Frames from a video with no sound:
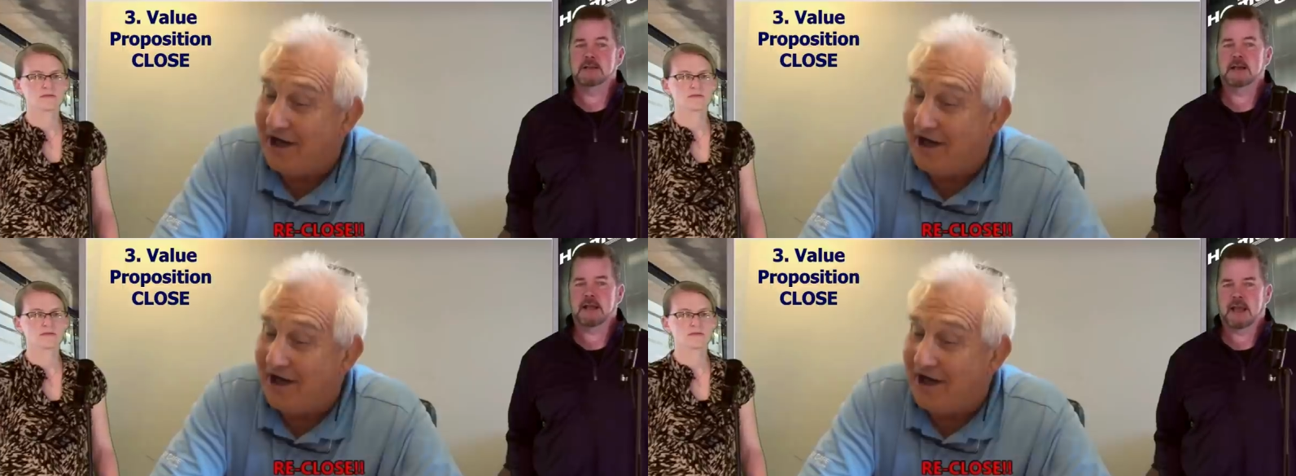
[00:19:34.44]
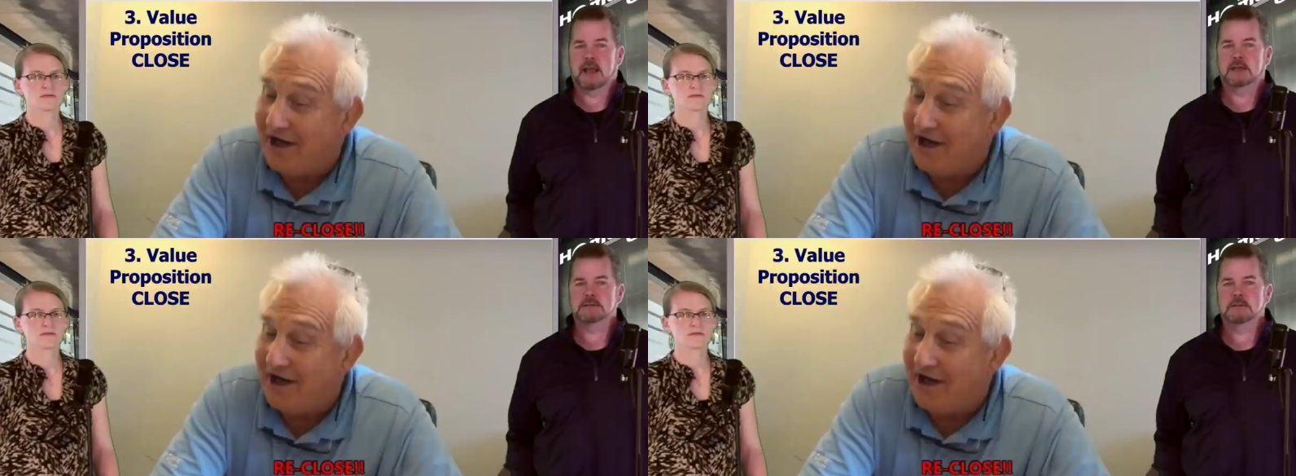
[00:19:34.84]
Speaker 1: that he
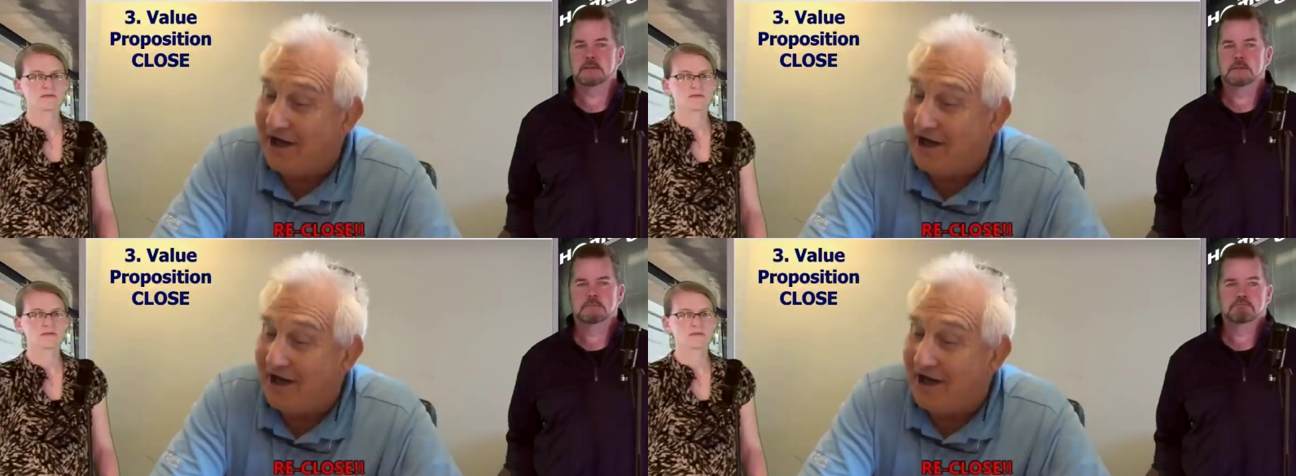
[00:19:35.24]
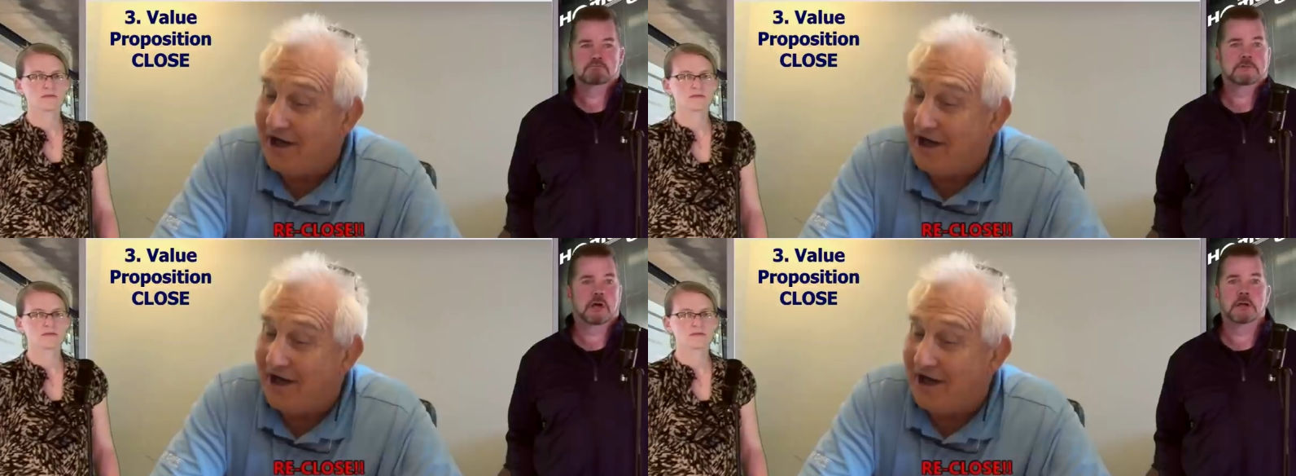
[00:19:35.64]
has,
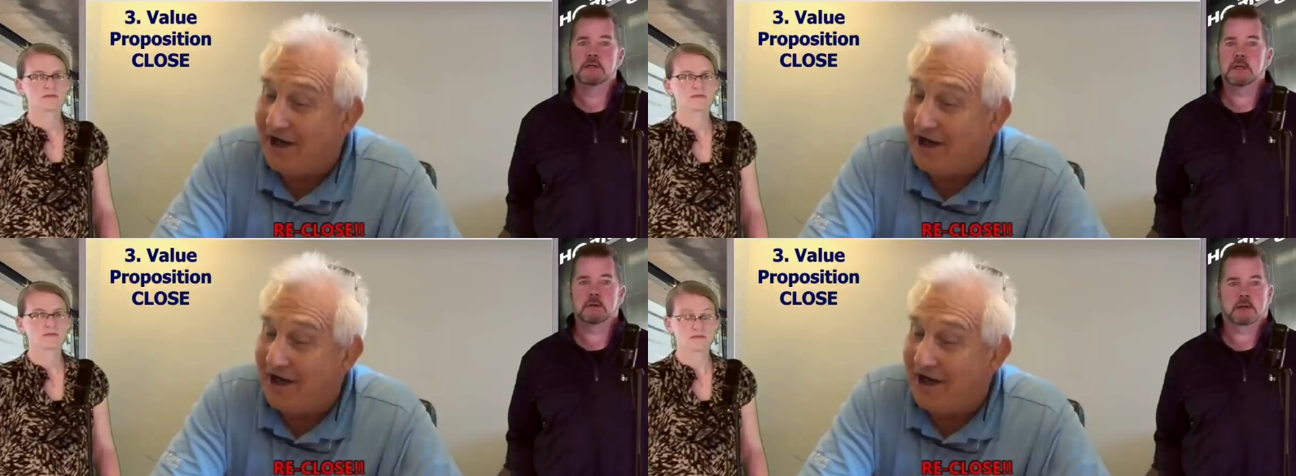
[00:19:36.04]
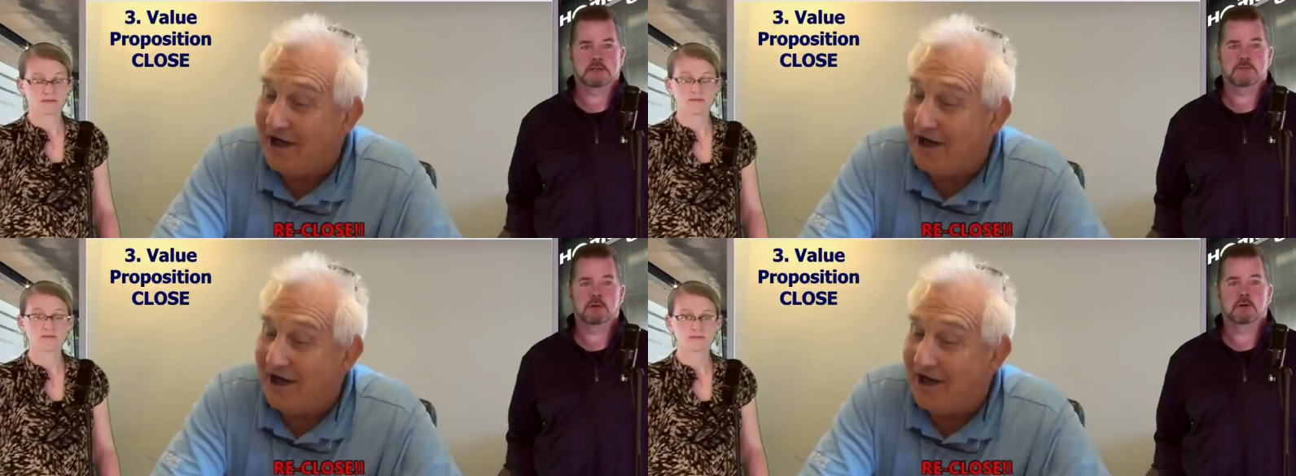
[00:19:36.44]
done deal.
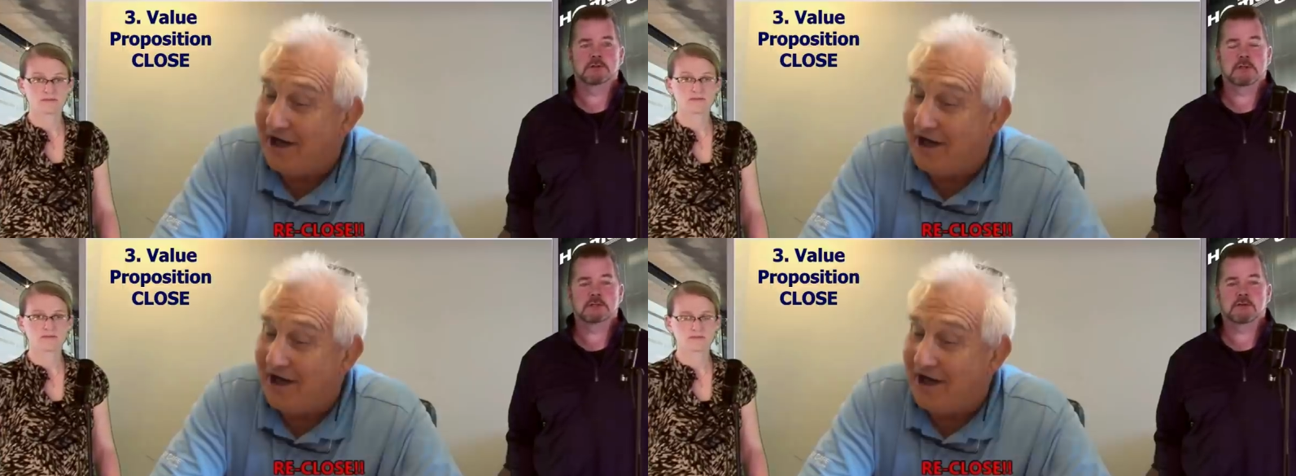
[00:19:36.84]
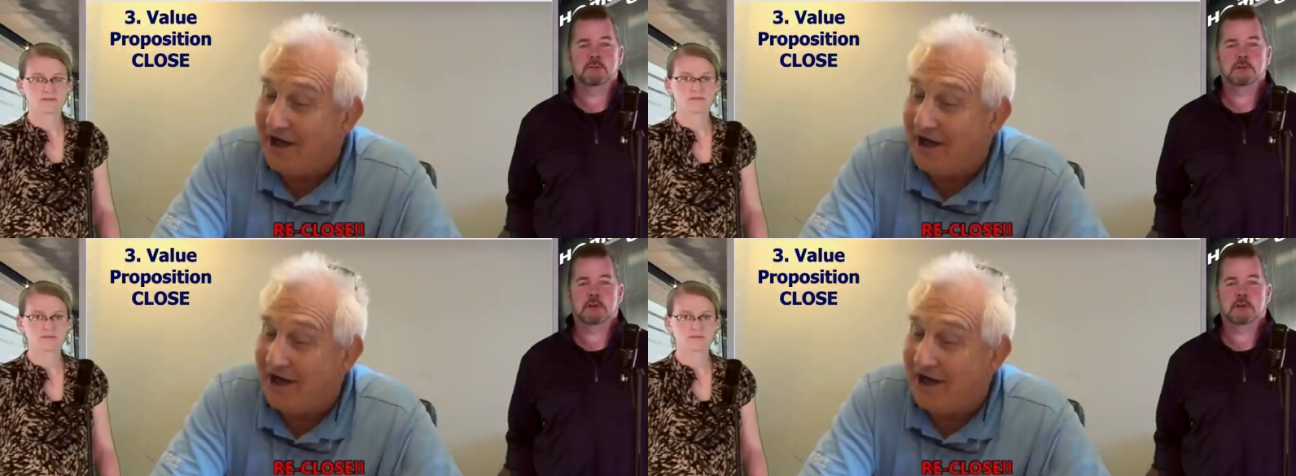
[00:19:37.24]
Customer goes and does the homework,